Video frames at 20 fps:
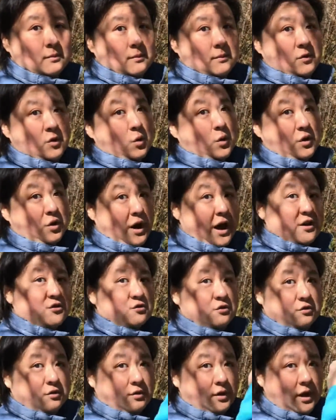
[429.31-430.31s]
So your
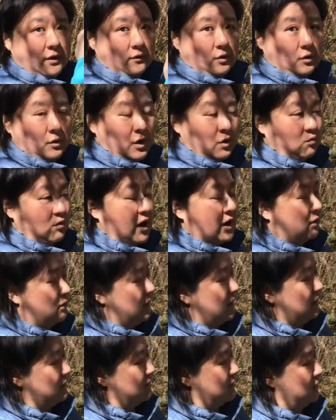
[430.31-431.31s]
estrogen level, it
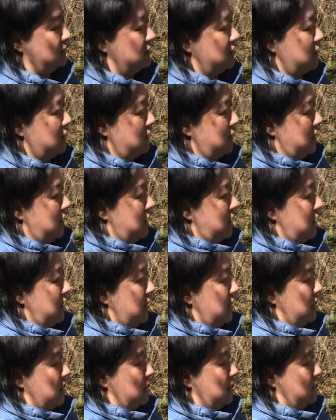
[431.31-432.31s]
regulates it,
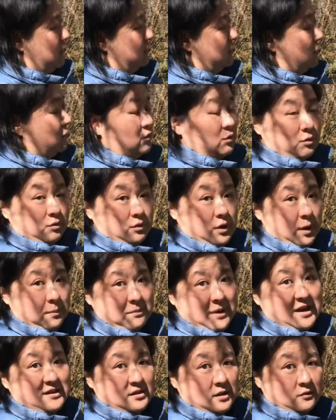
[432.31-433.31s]
and it's also
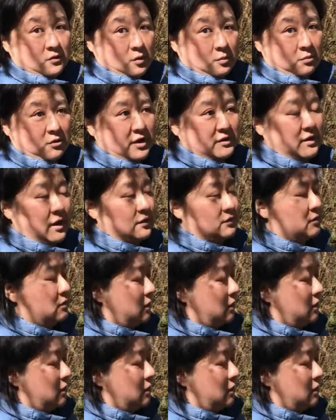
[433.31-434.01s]
amazing for breast cancer.